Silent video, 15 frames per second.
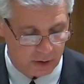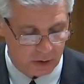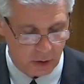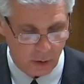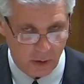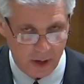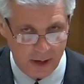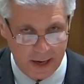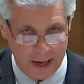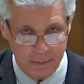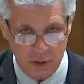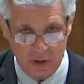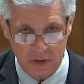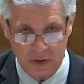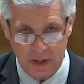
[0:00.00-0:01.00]
So our
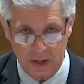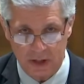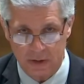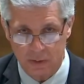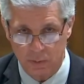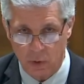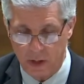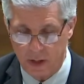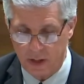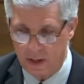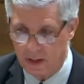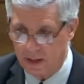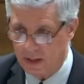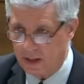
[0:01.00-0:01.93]
options at this point